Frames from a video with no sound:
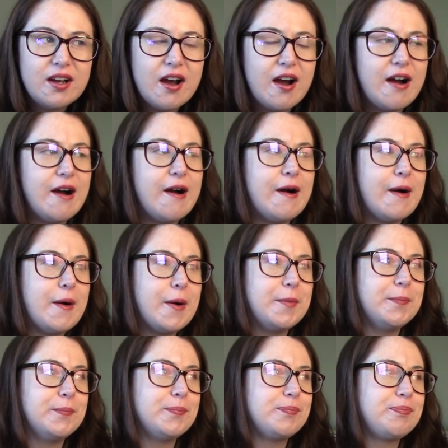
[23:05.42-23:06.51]

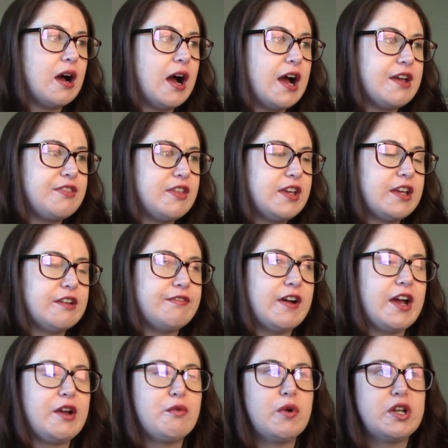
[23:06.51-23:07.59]
Um, I think if
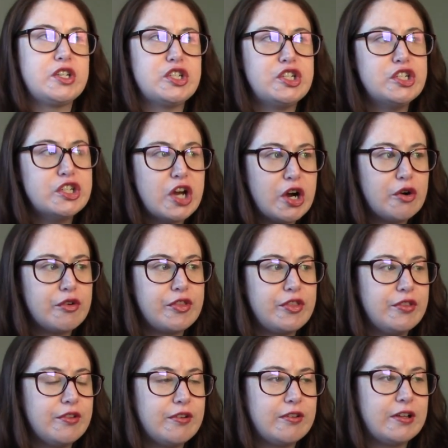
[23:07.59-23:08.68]
I want to know
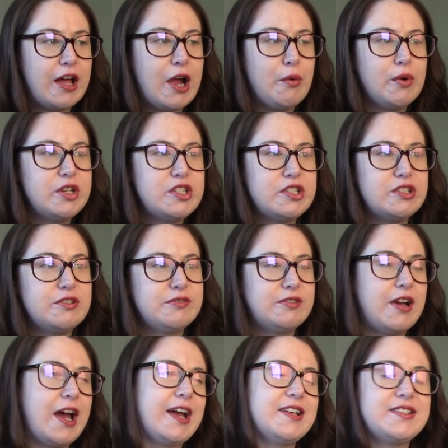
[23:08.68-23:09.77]
I want to,
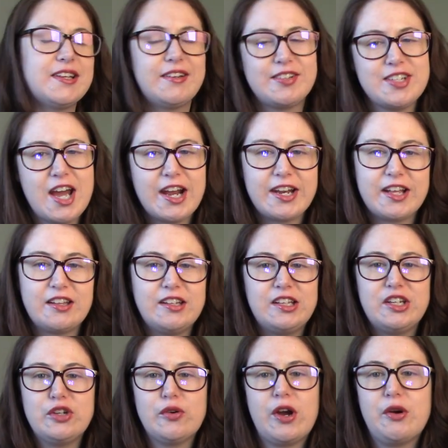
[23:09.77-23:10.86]
I guess I technically
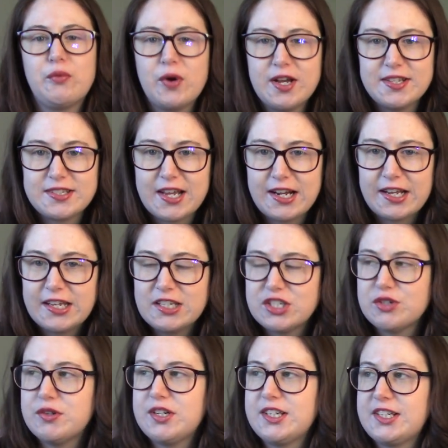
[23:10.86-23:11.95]
knew I was getting
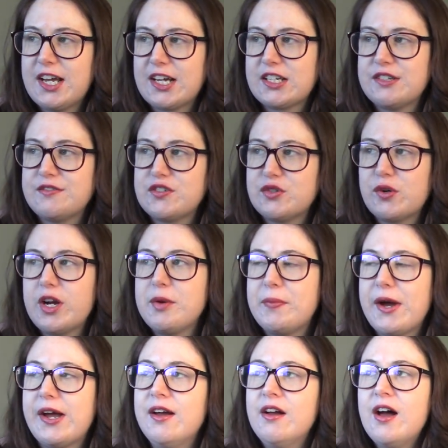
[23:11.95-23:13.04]
into a detective story,
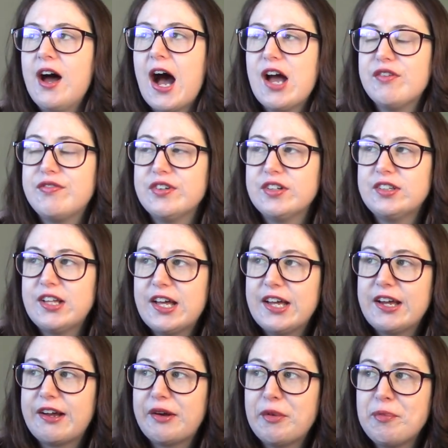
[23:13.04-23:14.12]
but I feel
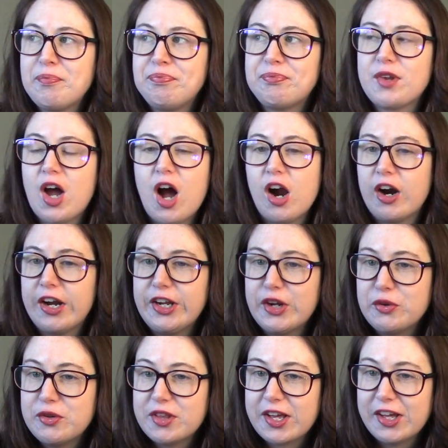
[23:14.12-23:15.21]
like are already know
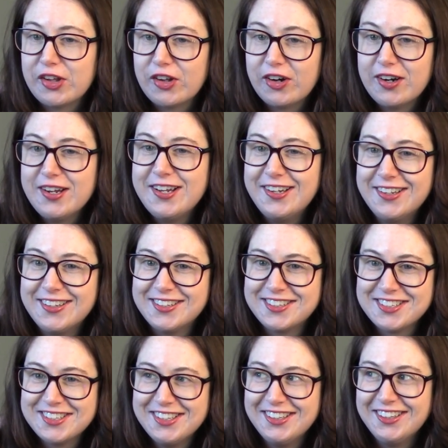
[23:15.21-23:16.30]
who the killer
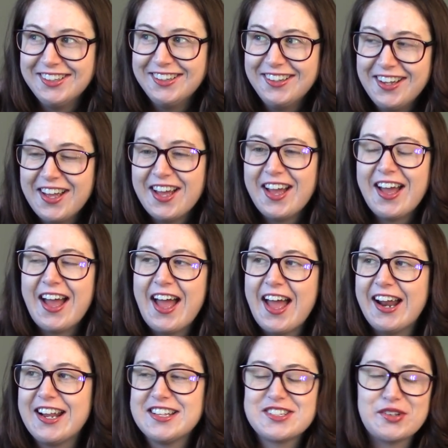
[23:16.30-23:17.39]
is.
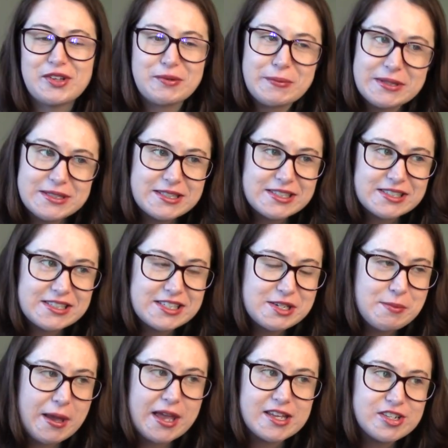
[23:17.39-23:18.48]
and it's only been 60
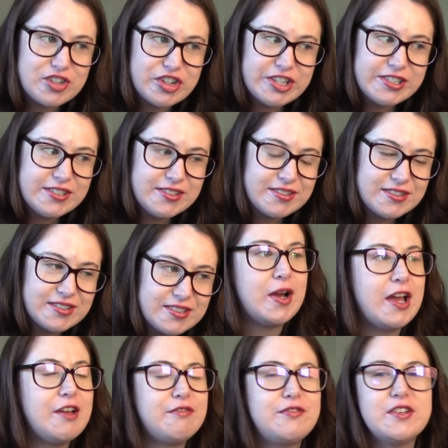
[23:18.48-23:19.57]
pages.
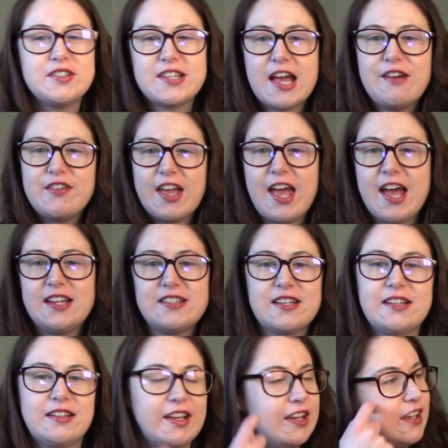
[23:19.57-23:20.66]
It feels heavy
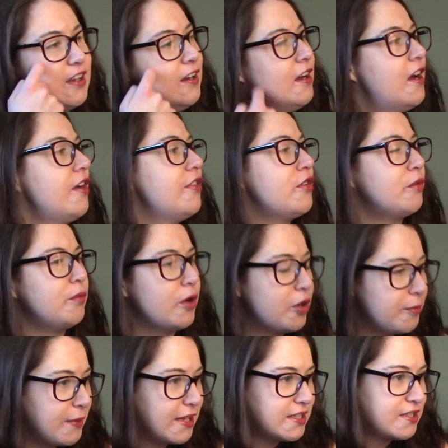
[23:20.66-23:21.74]
handed. Like the
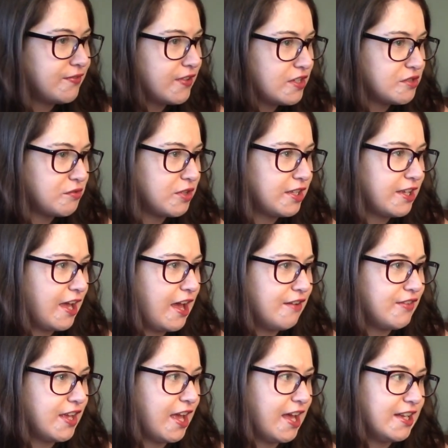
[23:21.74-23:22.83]
romance feels really
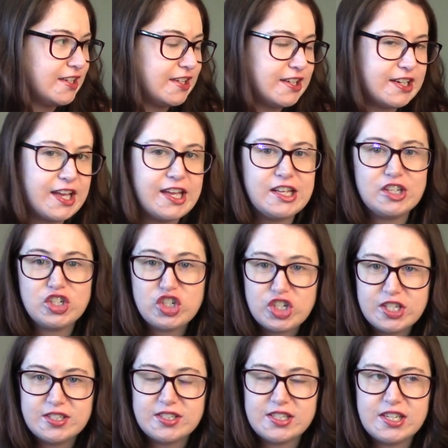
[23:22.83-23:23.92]
heavy handed and
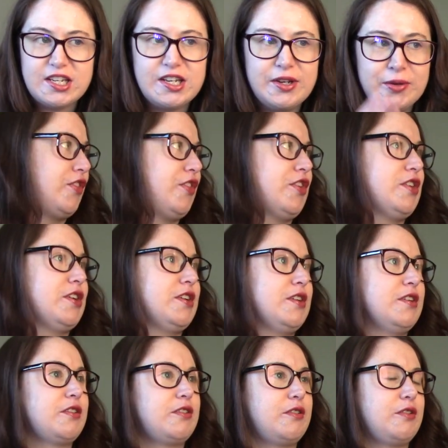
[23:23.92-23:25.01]
cheesy.
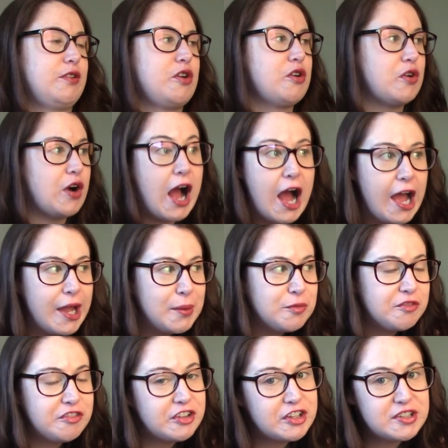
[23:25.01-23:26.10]
The crime
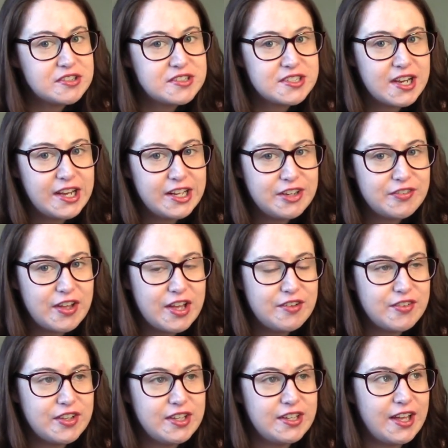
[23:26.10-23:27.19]
feels kind of
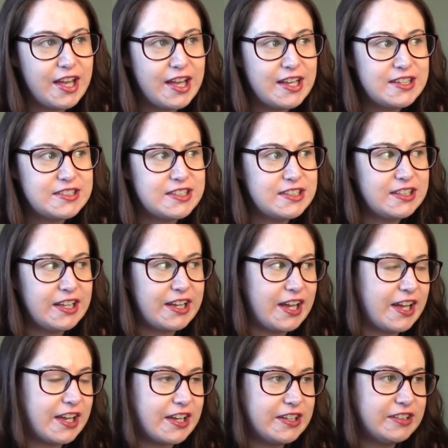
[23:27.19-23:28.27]
heavy handed. Like
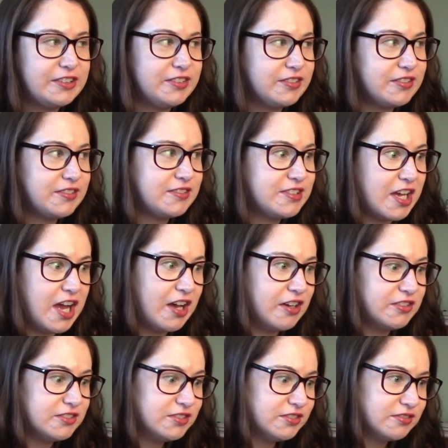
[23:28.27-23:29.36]
I can
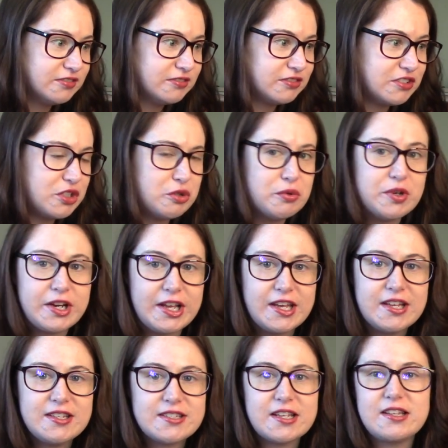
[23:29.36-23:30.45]
tell who it
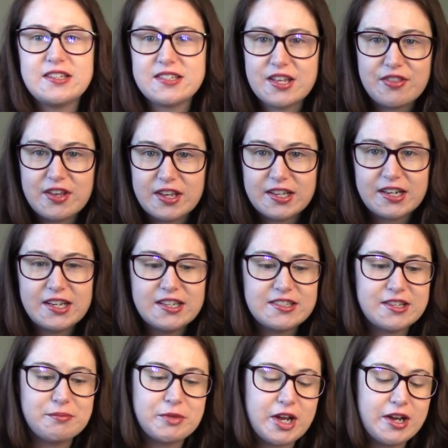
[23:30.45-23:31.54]
is. At least I think it is.
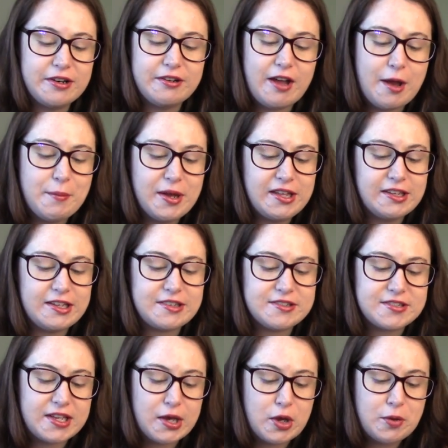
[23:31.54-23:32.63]
I'm kind of, I might like
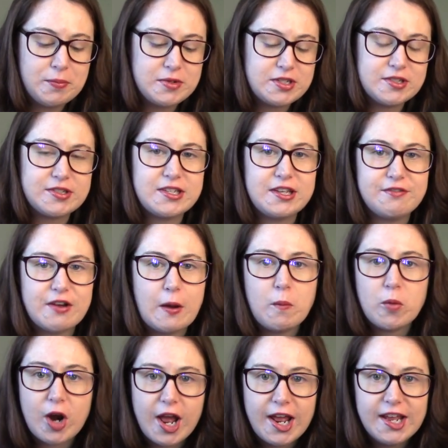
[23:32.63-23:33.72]
skim to see if I'm
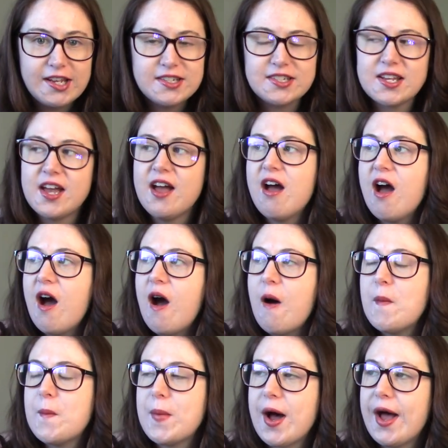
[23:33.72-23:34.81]
right.
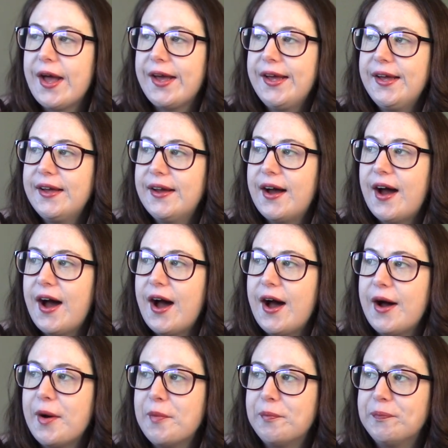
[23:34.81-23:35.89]
But
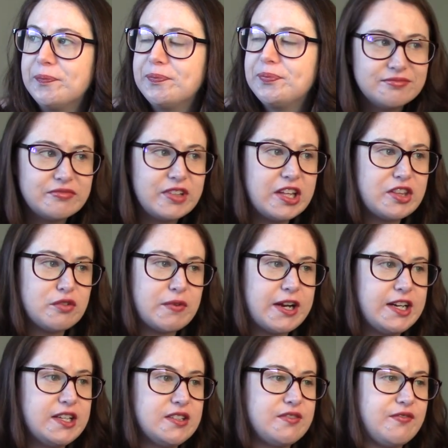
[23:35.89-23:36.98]
um, like the
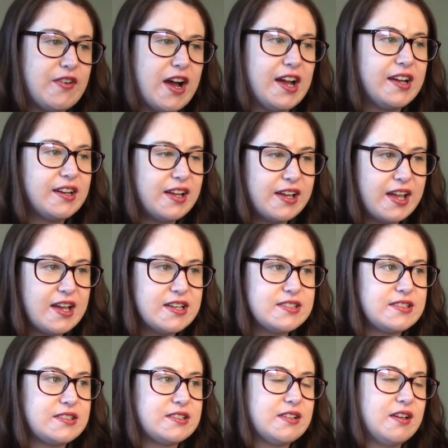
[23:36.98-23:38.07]
writing's fine, I
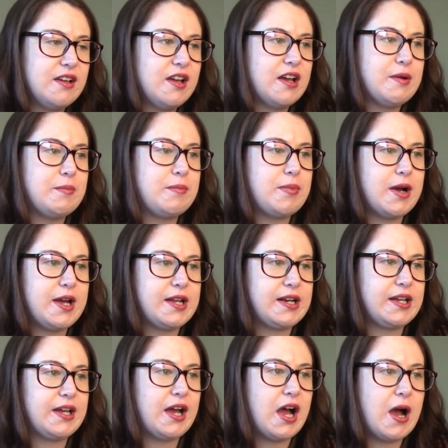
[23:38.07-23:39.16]
guess.
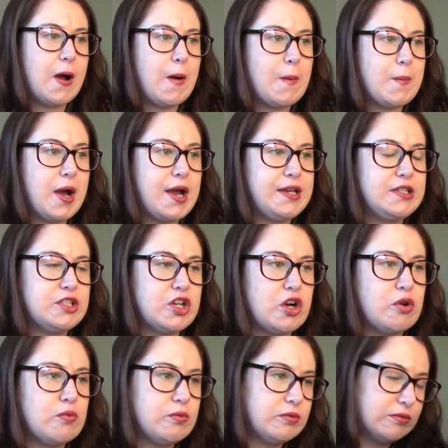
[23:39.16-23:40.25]
But um, I
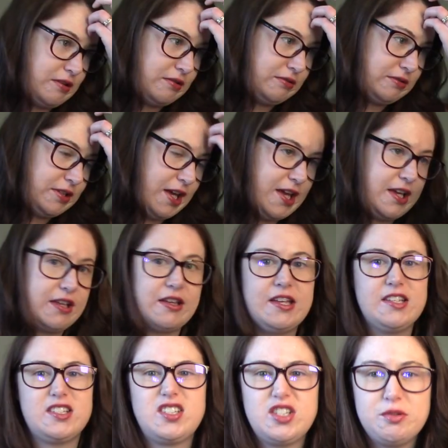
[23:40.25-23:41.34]
don't like,
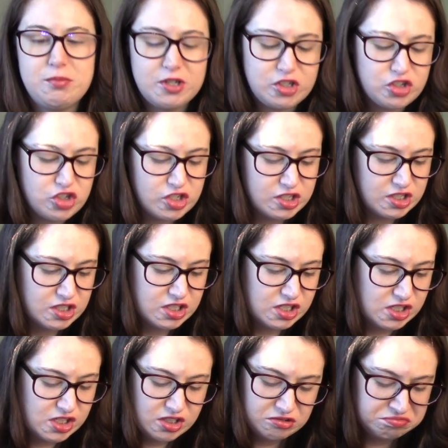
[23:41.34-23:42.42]
it's super
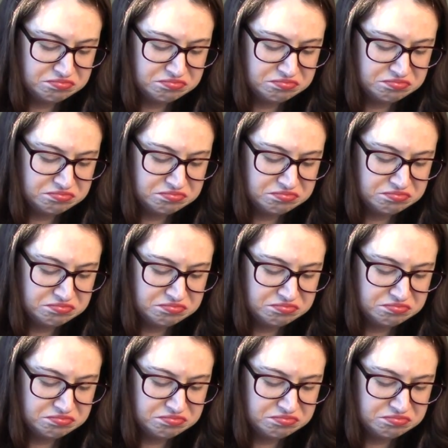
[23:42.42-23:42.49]
cheesy.